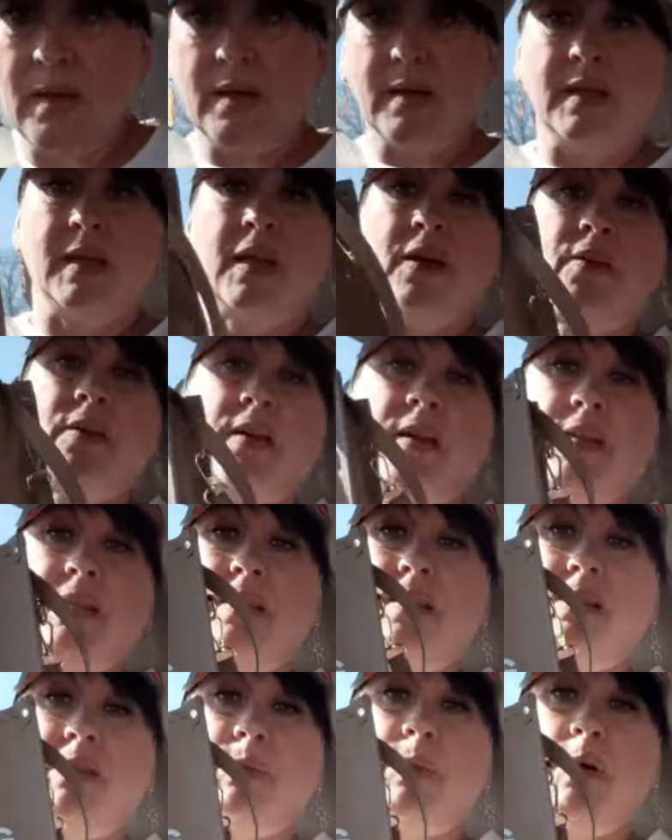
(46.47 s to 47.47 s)
um, carrying
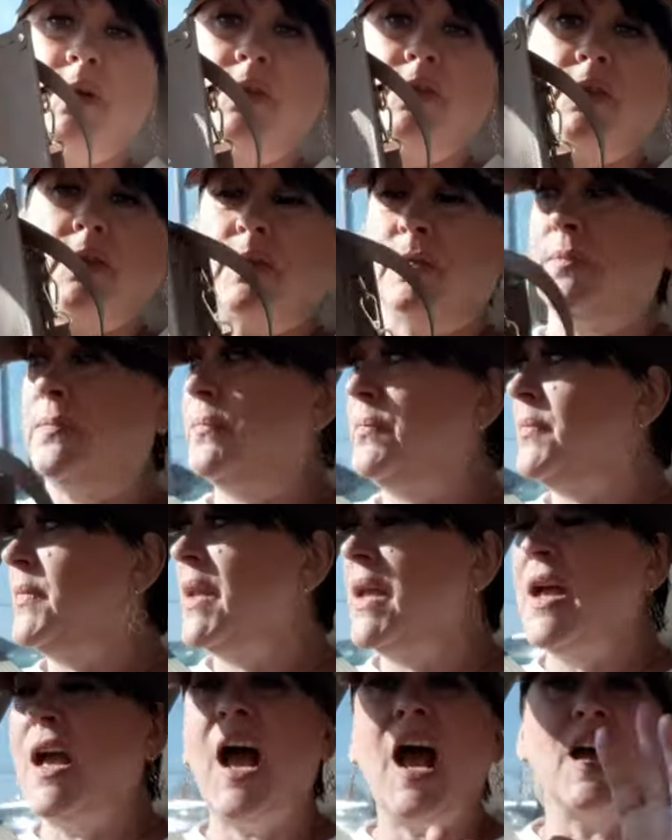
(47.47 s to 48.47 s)
this
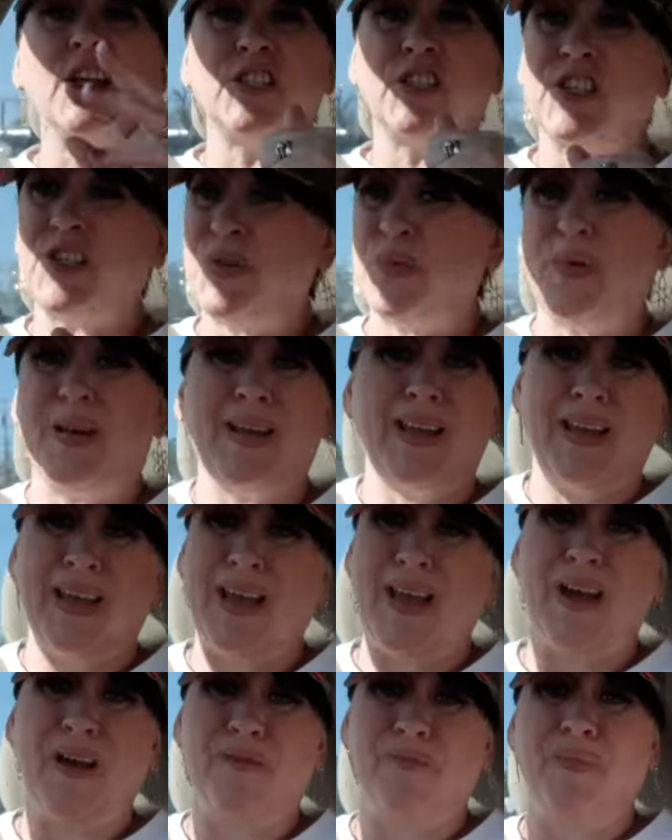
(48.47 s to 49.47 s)
purse. I'll show you when I get
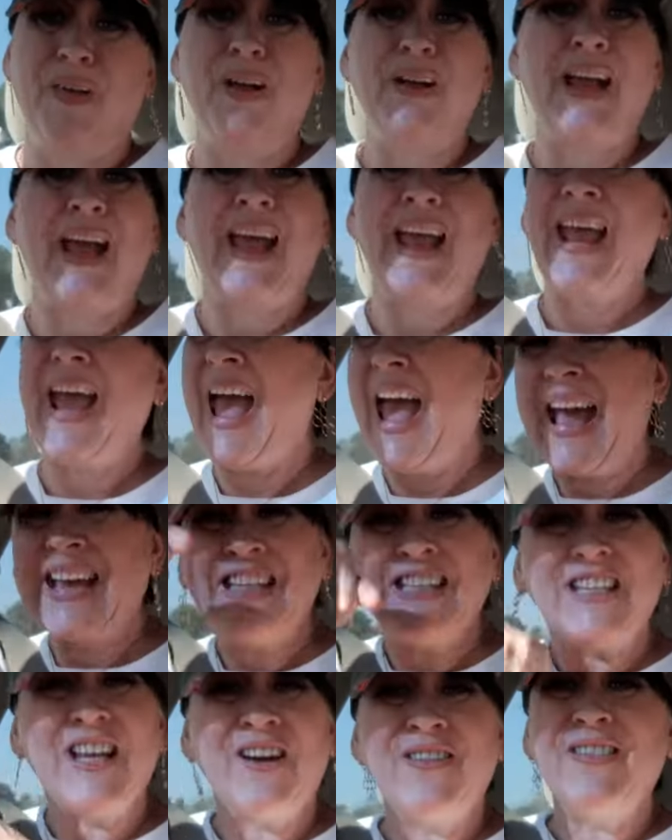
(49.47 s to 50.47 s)
home. I
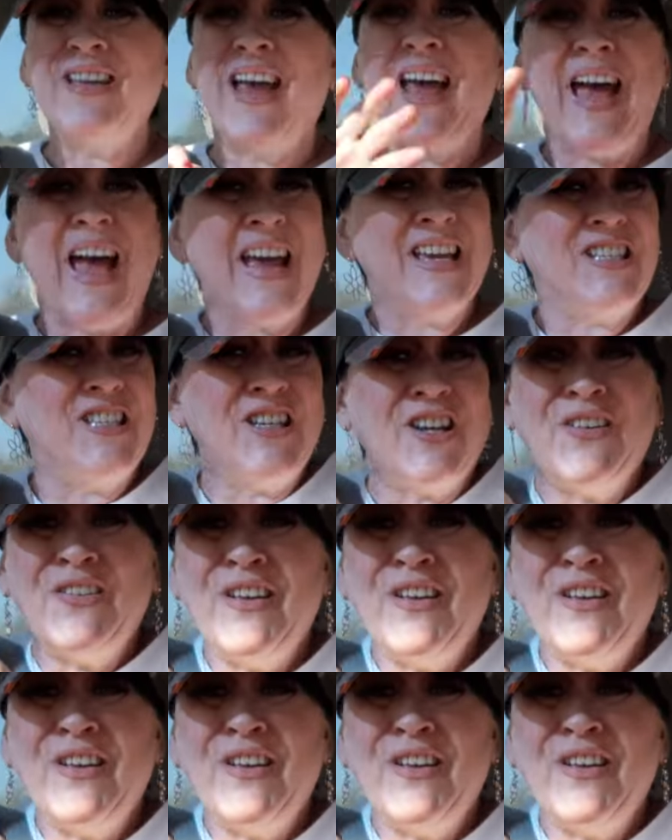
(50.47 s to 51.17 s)
show you. I show